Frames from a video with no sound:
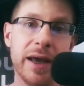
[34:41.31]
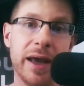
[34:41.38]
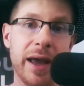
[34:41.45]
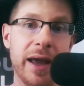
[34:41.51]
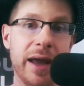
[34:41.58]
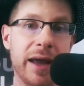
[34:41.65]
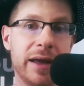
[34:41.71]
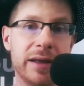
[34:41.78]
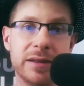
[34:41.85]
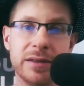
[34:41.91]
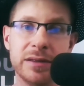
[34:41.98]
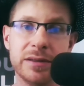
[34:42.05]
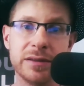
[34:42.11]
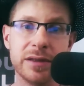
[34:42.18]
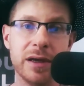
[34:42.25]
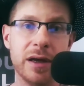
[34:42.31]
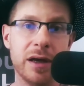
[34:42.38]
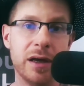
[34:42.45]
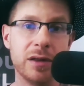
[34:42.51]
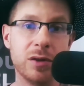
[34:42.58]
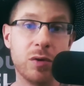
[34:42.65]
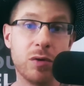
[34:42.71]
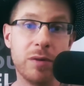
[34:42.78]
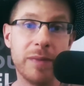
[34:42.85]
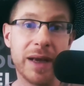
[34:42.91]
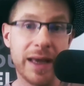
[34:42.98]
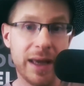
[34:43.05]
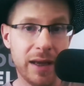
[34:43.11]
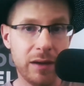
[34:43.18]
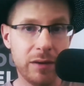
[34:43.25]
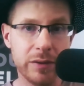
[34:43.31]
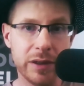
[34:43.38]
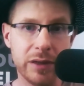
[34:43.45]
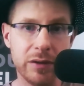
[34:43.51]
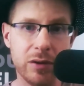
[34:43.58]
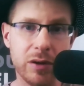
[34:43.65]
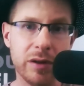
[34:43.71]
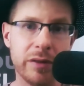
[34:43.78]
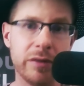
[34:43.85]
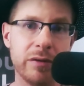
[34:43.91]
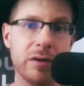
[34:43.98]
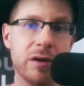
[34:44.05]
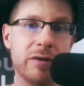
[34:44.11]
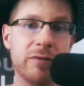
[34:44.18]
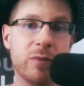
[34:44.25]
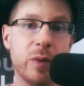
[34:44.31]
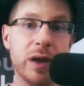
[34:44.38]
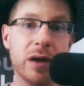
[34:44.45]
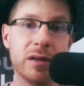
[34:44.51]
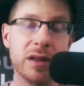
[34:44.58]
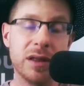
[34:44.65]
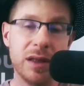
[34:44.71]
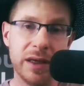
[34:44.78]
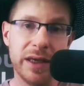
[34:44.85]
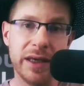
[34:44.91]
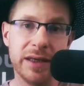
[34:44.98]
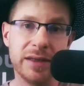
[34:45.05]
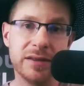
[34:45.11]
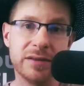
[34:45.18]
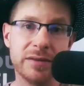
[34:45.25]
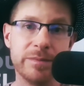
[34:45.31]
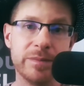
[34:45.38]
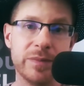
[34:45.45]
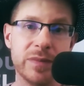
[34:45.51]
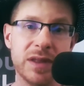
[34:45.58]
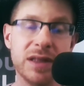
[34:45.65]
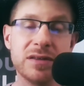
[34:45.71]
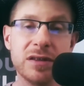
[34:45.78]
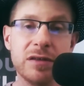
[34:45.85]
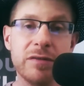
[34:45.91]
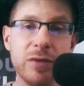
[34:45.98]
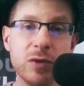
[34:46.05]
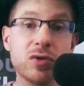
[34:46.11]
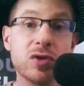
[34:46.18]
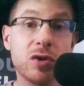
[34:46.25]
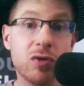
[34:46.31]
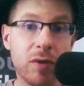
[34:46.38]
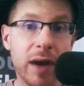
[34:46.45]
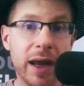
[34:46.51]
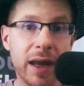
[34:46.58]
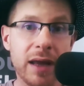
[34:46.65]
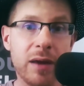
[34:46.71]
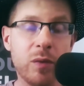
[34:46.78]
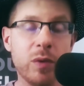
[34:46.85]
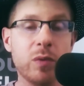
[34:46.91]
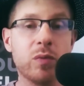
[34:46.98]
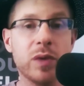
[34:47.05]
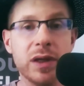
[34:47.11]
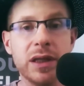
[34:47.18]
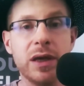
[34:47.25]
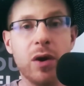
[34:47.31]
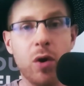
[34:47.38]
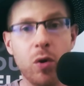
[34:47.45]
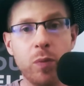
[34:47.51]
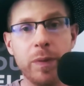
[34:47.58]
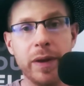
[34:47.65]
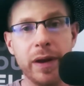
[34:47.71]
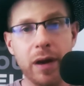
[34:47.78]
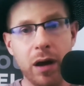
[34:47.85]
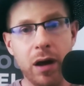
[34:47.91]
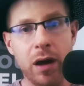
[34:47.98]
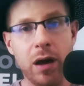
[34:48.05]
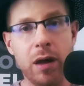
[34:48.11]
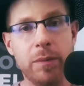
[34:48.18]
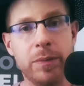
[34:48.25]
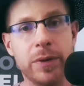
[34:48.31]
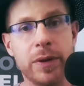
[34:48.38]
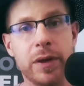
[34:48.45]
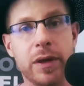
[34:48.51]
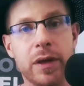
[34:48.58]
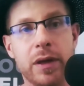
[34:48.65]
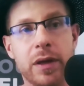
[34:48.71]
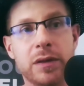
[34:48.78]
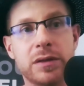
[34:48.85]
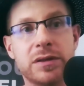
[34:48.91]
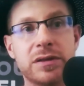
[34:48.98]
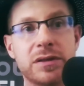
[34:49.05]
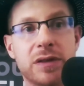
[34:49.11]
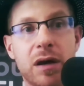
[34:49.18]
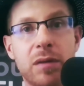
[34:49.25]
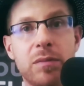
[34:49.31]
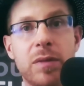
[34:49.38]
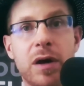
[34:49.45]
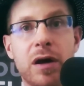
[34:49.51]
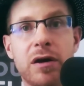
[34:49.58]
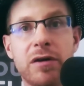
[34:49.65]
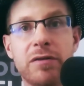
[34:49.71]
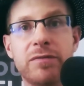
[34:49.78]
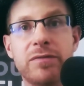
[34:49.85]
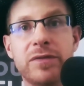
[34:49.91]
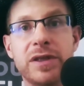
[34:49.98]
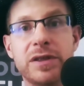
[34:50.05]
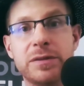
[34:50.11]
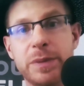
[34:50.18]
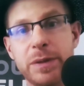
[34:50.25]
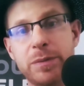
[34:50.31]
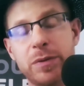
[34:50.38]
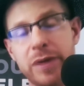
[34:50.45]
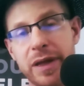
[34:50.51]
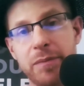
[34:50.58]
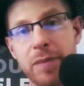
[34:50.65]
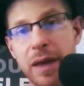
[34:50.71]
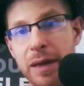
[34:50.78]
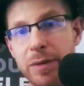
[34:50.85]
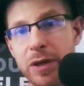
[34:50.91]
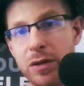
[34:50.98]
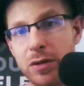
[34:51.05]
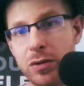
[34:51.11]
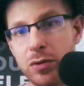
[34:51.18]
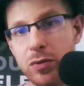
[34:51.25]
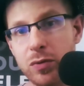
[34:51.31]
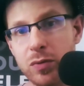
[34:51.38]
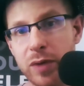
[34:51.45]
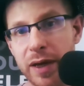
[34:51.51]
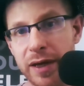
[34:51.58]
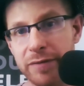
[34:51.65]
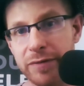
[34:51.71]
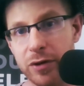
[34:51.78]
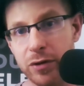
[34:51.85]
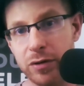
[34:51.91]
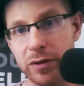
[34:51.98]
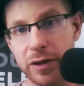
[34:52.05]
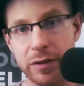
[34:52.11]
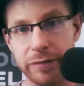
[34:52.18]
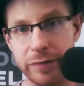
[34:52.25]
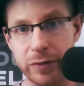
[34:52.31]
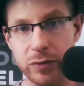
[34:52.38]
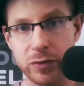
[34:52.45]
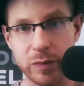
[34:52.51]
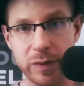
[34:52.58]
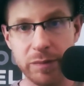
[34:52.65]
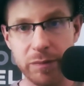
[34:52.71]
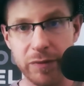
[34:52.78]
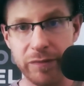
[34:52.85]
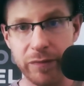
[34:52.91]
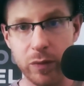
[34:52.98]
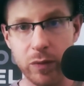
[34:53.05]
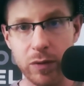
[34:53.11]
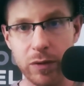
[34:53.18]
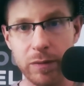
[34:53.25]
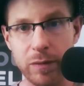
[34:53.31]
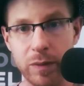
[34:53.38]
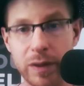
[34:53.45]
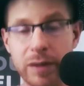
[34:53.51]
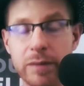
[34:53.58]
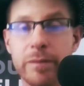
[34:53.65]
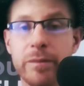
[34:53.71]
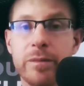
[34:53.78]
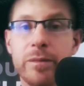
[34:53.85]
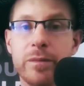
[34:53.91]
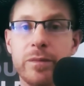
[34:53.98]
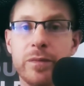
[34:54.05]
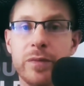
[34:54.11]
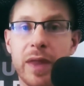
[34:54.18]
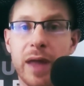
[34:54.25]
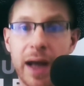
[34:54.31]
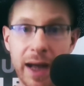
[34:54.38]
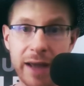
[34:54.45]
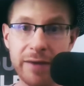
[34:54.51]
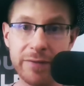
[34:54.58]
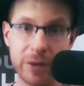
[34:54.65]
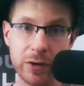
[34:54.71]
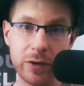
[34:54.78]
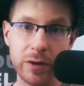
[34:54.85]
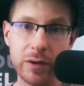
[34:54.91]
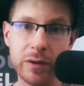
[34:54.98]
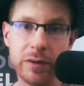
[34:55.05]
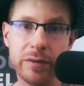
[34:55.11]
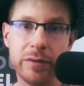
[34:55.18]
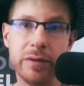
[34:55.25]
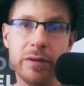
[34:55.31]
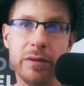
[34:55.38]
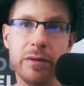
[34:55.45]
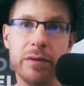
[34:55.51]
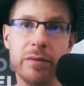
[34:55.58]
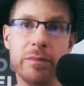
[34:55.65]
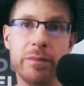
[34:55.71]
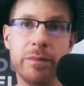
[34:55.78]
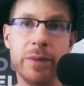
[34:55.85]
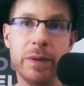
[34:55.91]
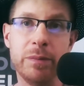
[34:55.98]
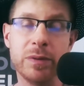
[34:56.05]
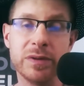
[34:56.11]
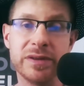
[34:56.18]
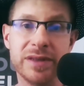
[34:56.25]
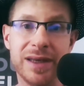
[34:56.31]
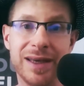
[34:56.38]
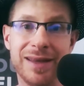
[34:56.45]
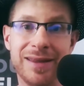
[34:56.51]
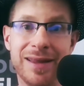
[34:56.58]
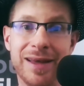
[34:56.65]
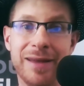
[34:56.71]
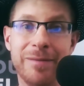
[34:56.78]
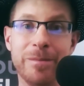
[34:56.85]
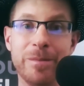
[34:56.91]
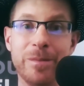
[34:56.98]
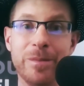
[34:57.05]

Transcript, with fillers: and uh, Laura McCallan, author of We Are the Luckiest. These interviews are great, and we really open up some of these people that maybe you have heard interviews with before. Well, I have heard people say that